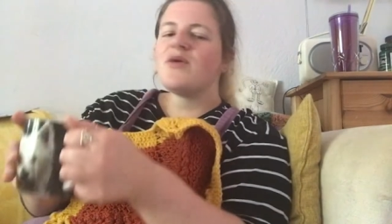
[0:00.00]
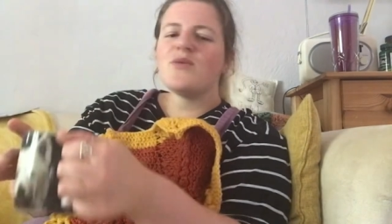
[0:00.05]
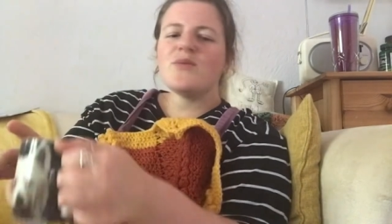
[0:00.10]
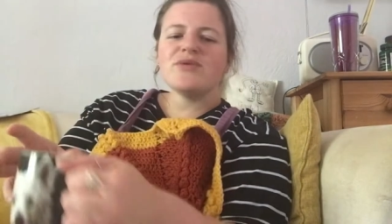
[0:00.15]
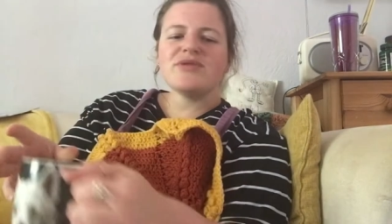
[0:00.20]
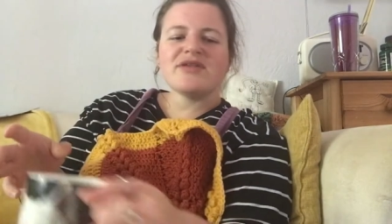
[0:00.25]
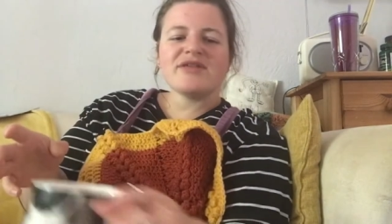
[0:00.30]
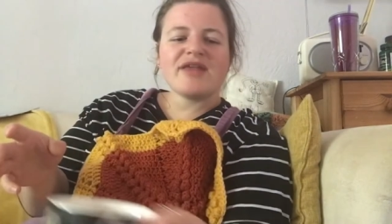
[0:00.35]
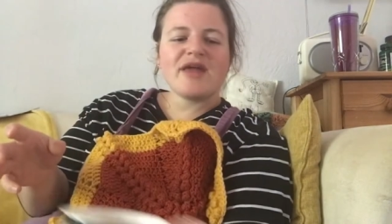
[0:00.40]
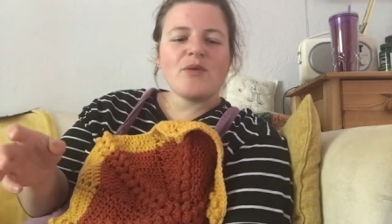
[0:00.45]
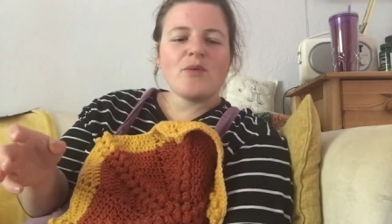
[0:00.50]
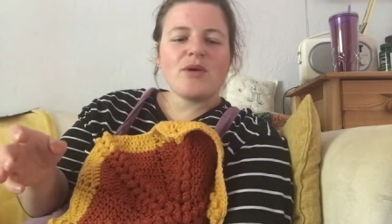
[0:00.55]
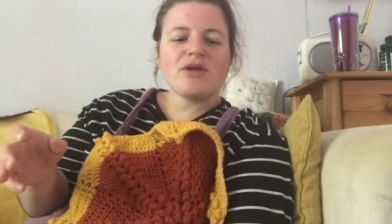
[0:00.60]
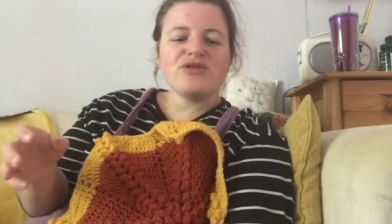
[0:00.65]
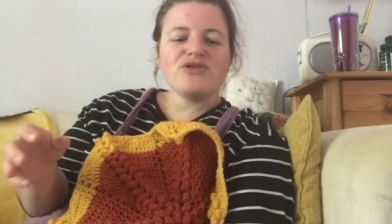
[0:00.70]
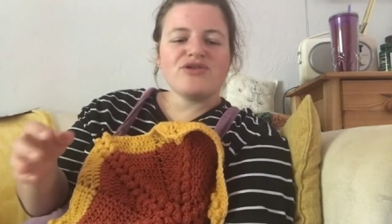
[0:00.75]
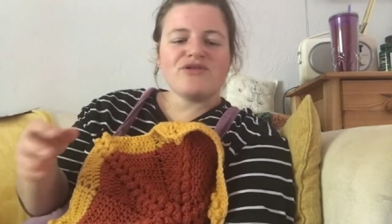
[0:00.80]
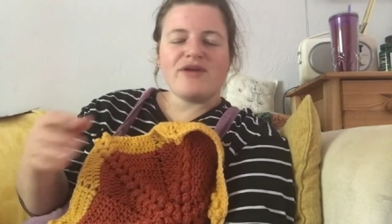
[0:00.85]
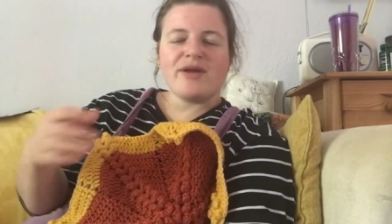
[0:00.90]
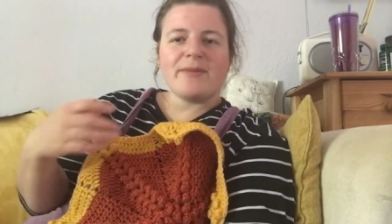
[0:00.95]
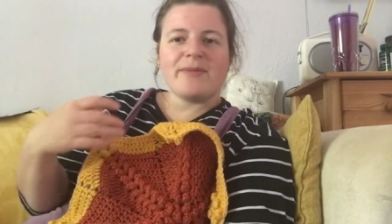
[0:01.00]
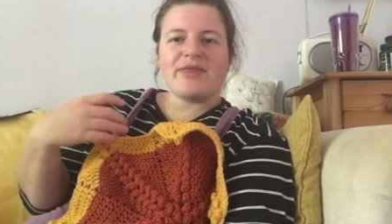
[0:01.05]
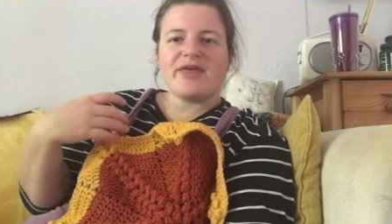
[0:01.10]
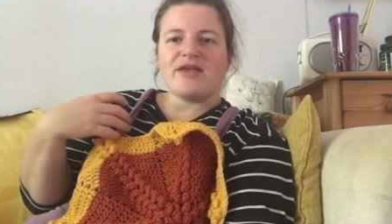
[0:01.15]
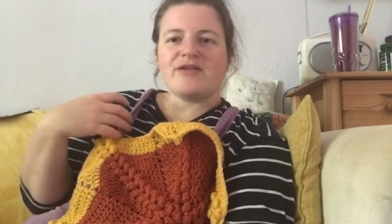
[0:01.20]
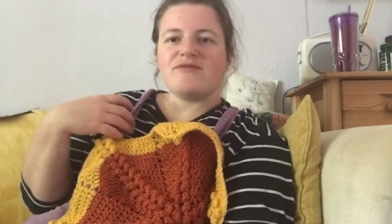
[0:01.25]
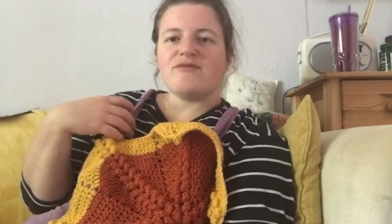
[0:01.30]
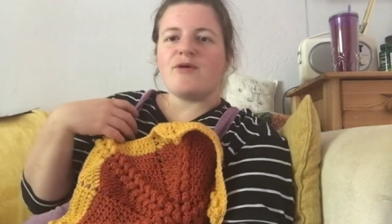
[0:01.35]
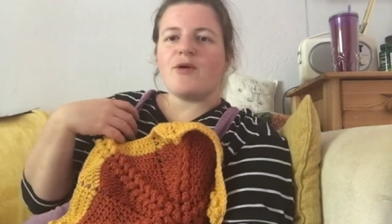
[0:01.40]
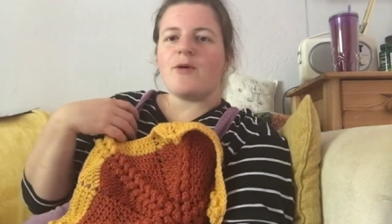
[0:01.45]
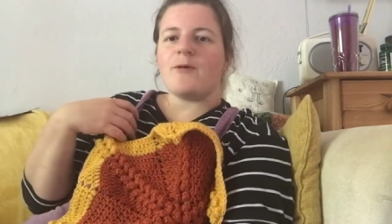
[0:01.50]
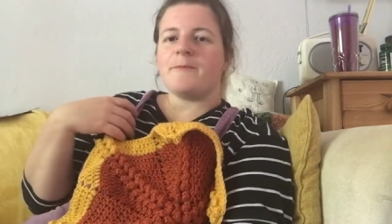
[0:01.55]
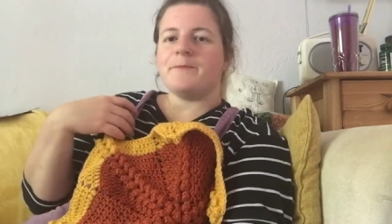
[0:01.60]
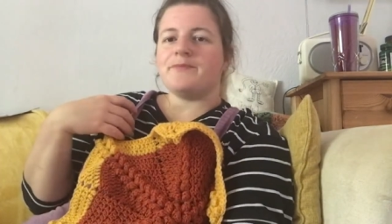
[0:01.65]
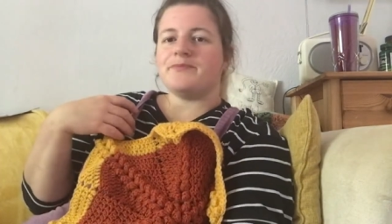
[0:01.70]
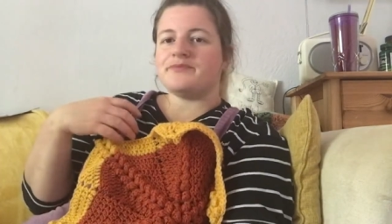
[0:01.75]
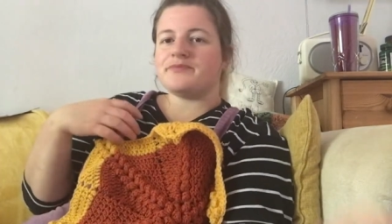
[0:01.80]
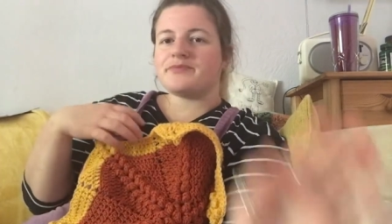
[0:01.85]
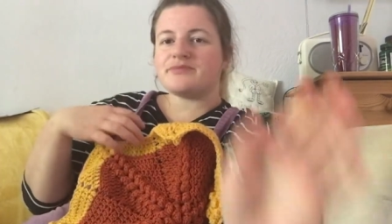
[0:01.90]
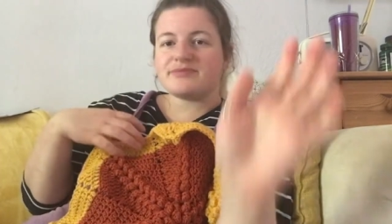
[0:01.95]
I want to say wondering but that's wrong.
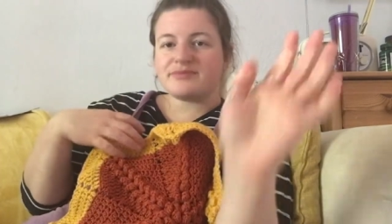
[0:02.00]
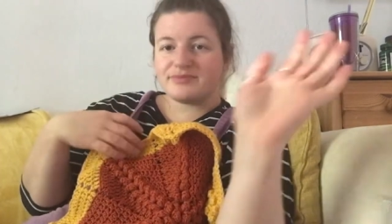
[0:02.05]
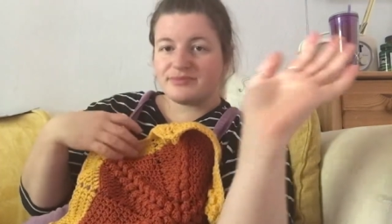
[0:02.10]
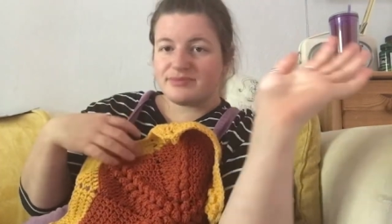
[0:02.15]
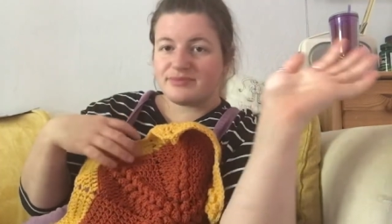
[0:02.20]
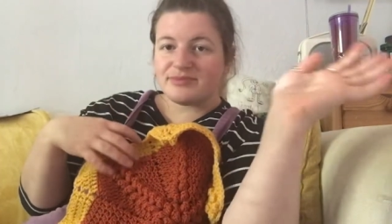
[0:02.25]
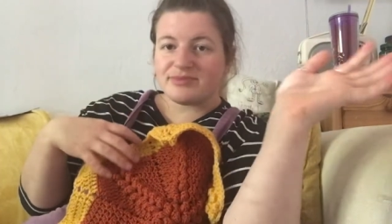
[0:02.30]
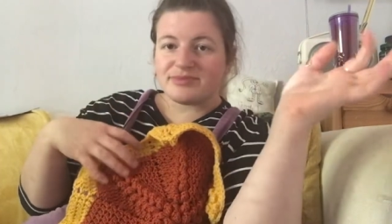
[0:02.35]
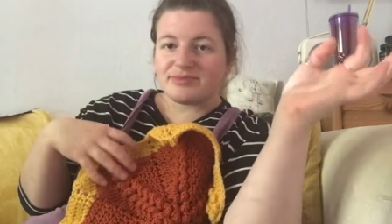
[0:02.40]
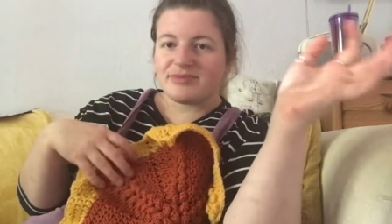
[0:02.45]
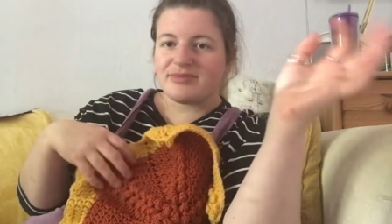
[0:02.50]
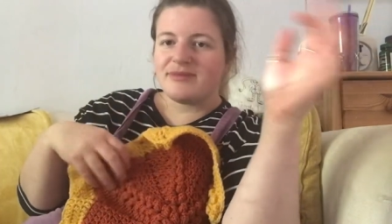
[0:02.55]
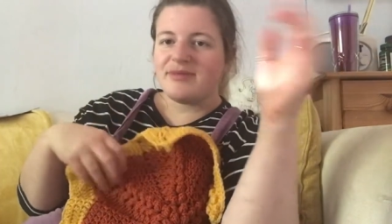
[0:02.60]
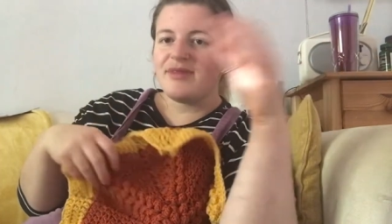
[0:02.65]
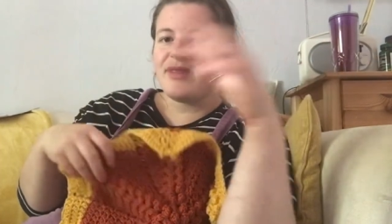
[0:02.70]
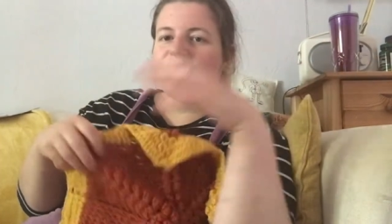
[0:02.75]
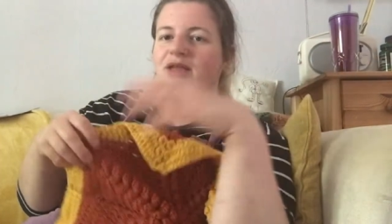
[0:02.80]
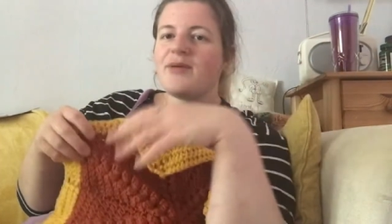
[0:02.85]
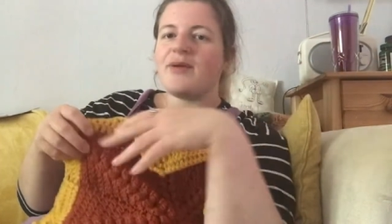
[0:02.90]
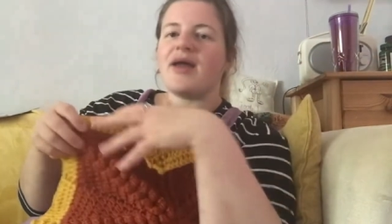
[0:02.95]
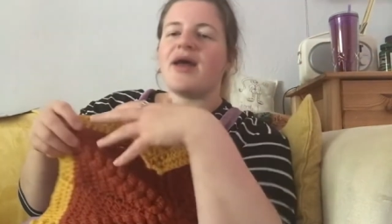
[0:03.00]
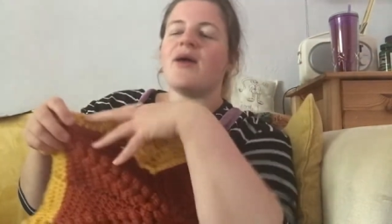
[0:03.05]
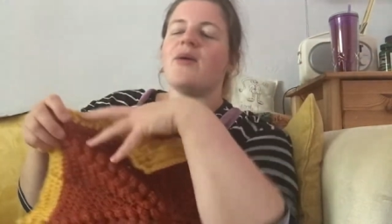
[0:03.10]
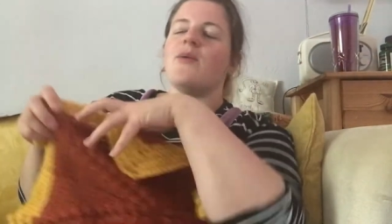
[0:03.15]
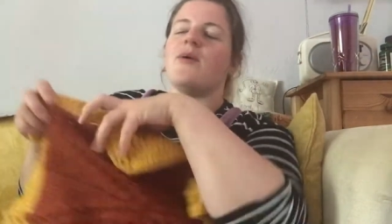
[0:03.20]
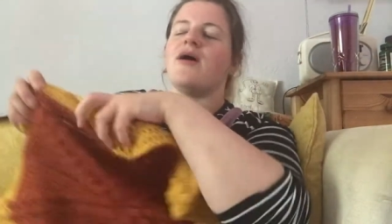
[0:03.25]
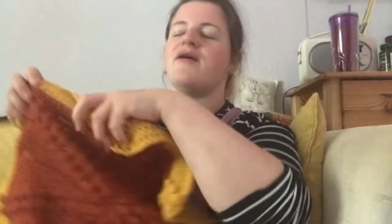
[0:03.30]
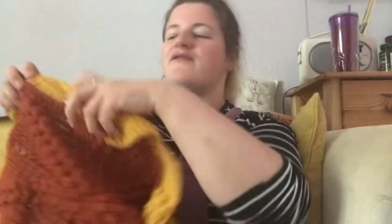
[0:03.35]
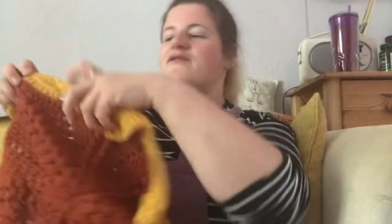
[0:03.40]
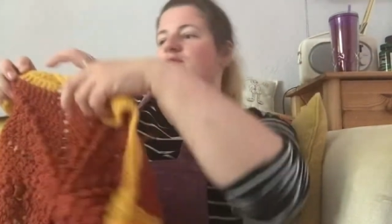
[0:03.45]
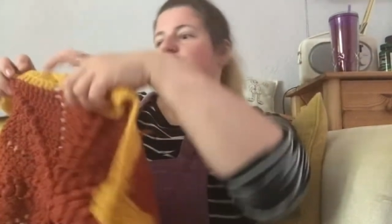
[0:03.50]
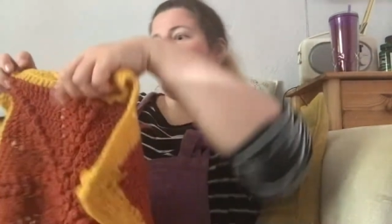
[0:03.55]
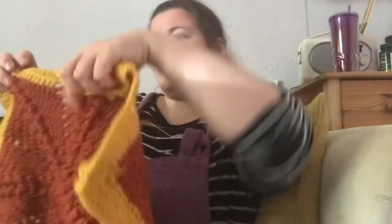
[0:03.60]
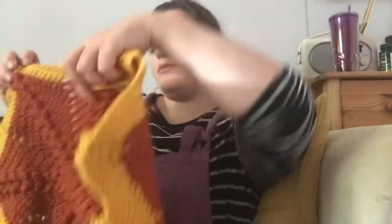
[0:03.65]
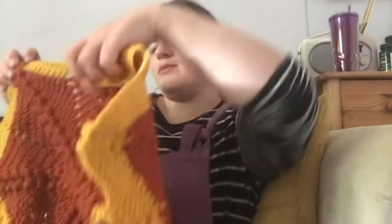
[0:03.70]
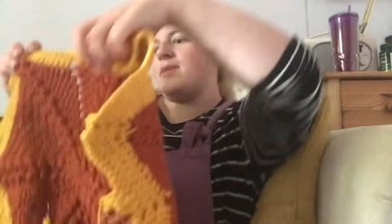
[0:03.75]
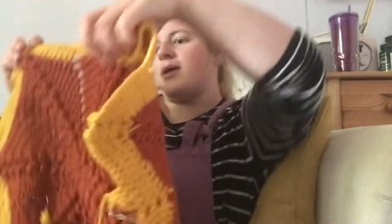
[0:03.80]
Anyway, I work through all